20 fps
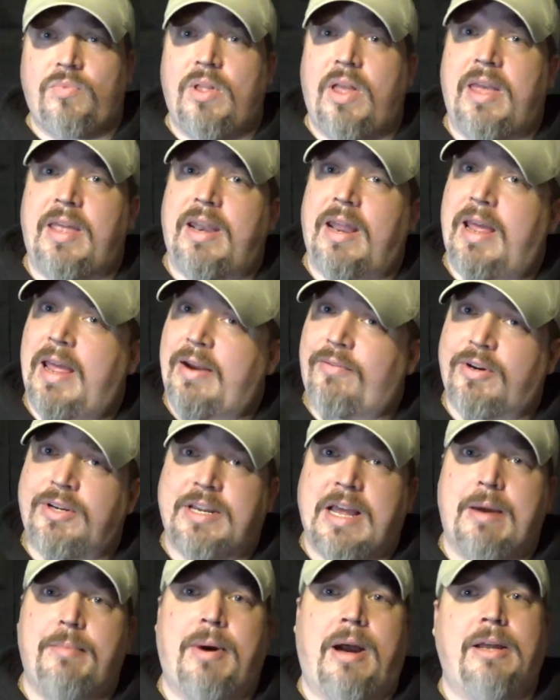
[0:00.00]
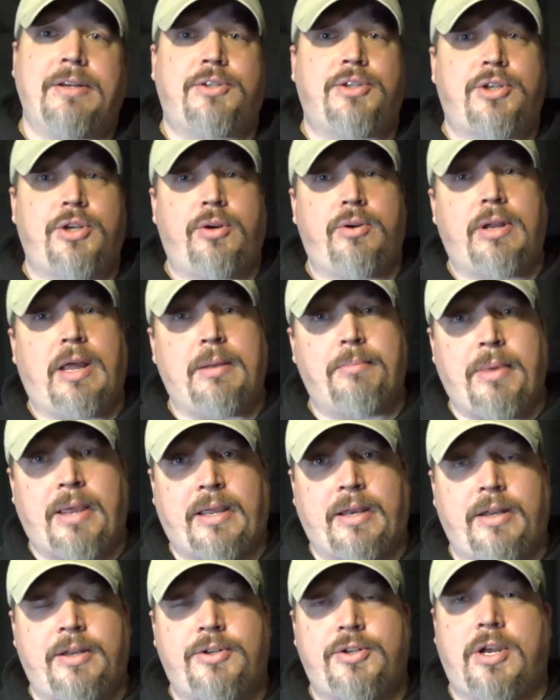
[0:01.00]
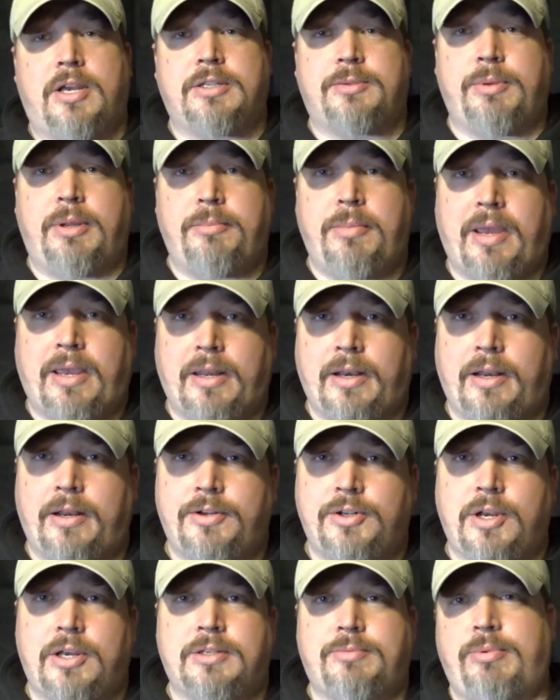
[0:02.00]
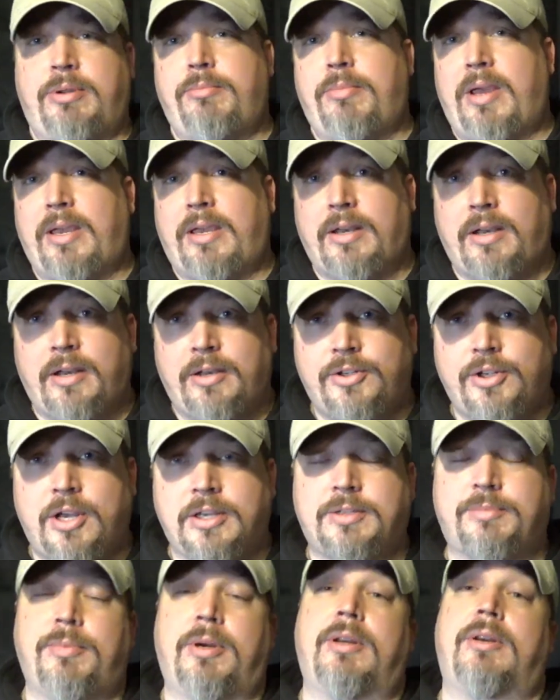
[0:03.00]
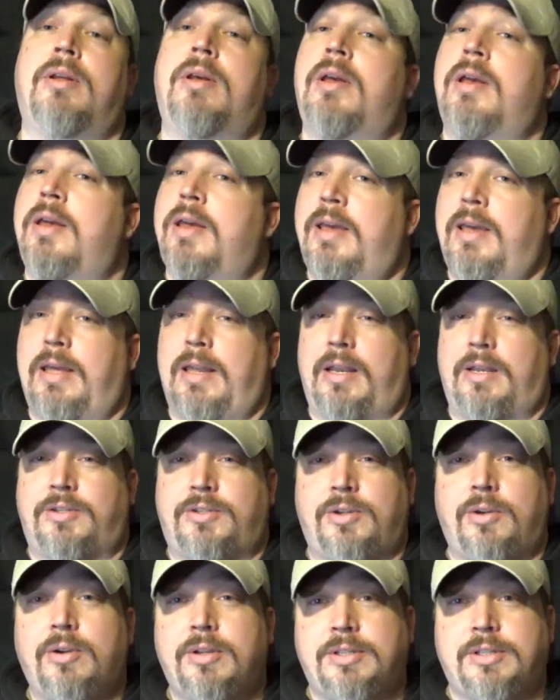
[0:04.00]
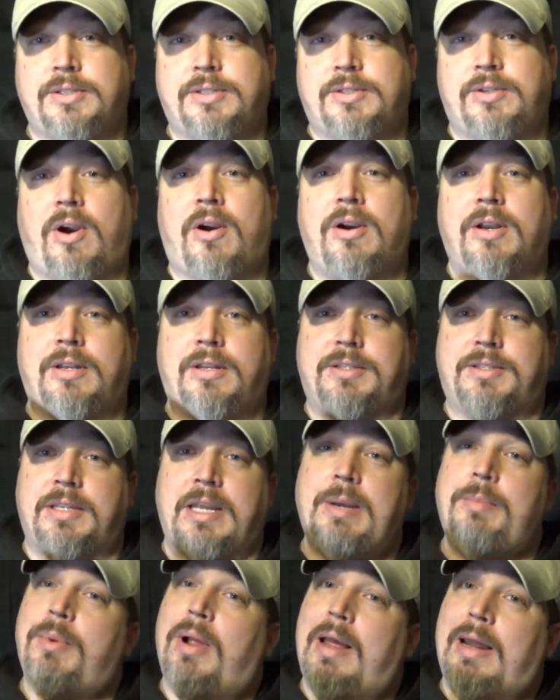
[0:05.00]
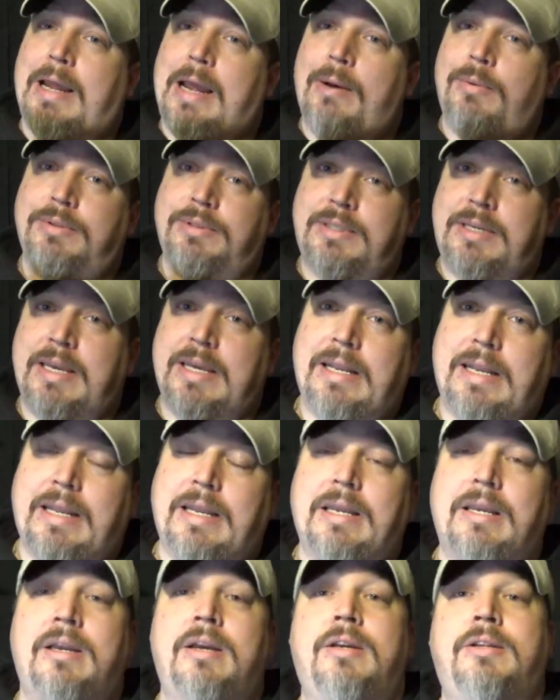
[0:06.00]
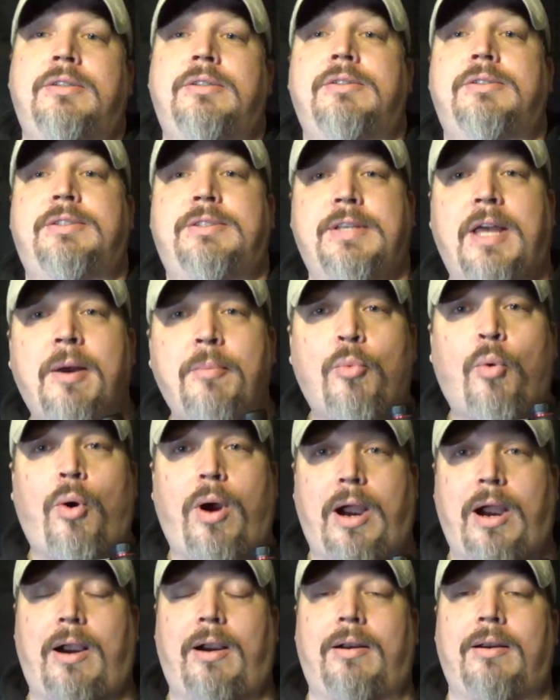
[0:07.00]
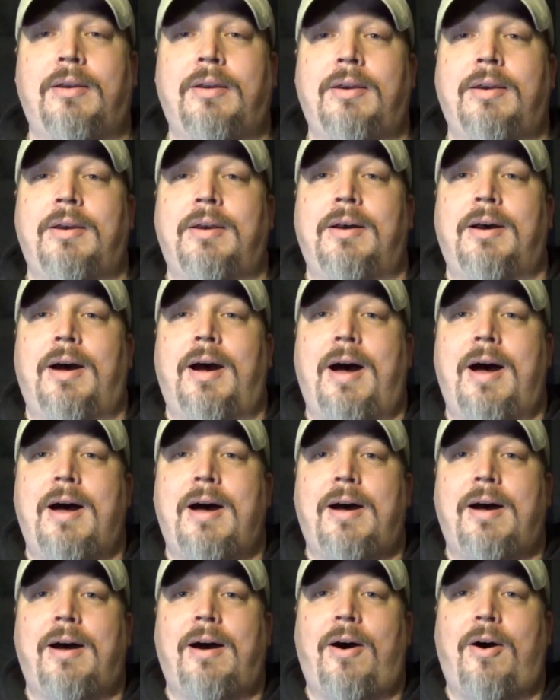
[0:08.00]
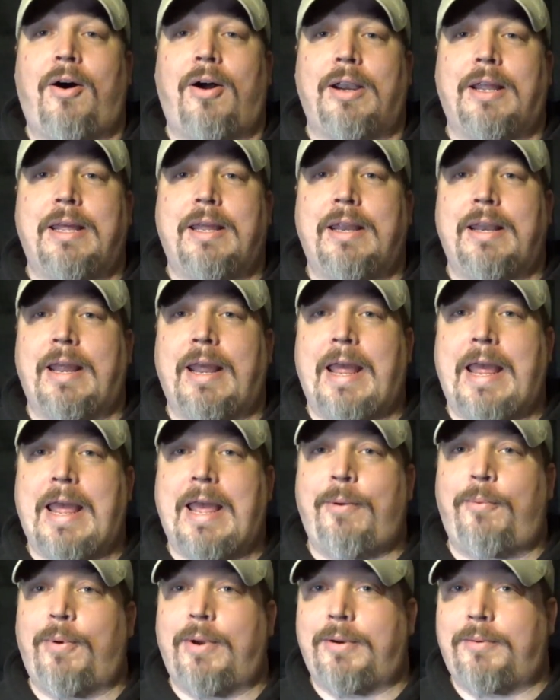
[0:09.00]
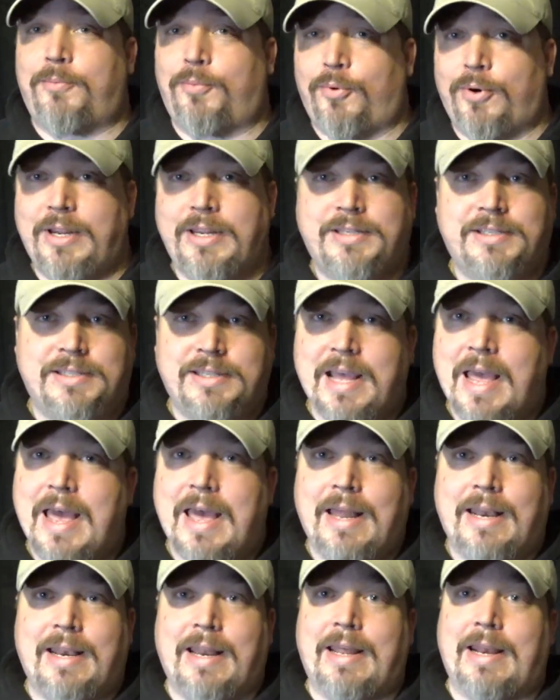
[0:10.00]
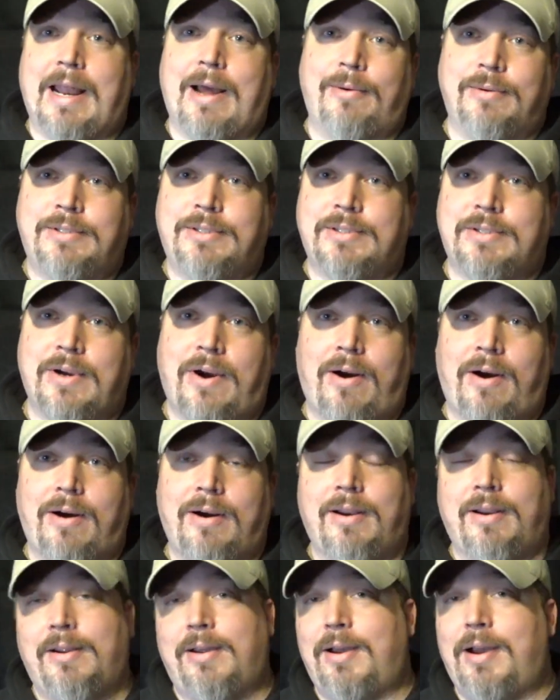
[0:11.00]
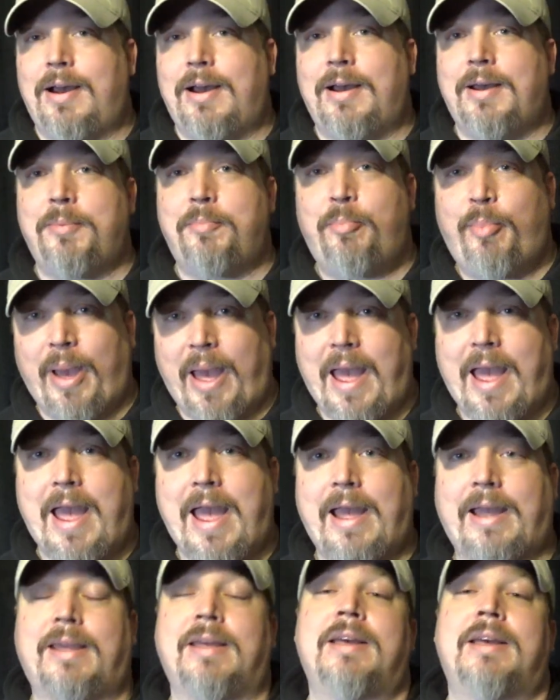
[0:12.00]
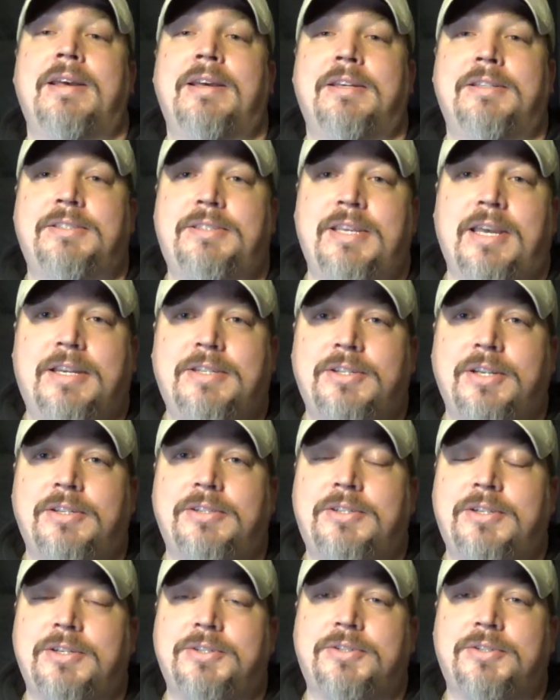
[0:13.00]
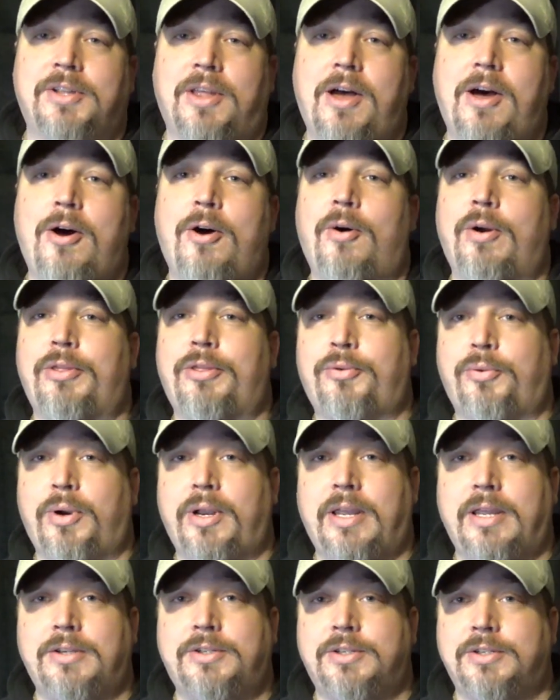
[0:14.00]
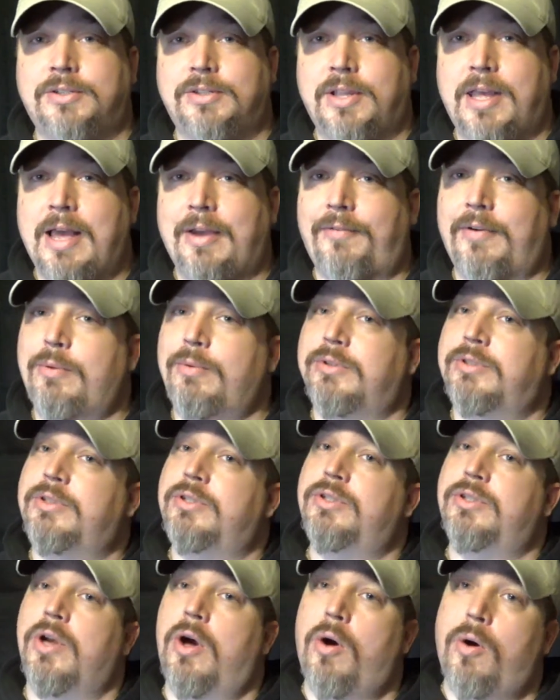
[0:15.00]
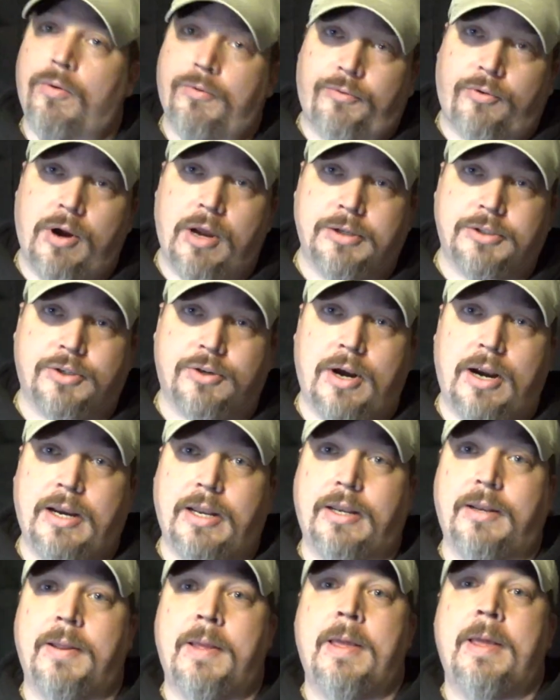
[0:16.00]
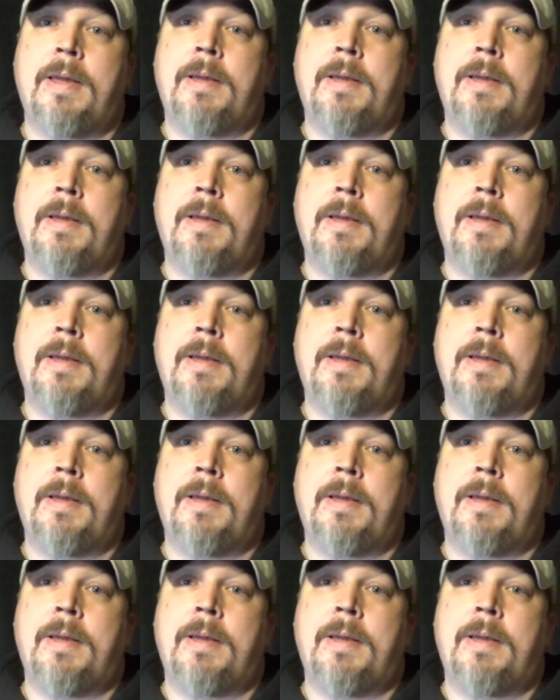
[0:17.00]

And every time I'd shoot, I'd make an adjustment, make an adjustment, make an adjustment. And as soon as it started to seem like I was getting somewhere uh, on it, it would reset and I would start uh, back six inches low and three inches left. It was so frustrating.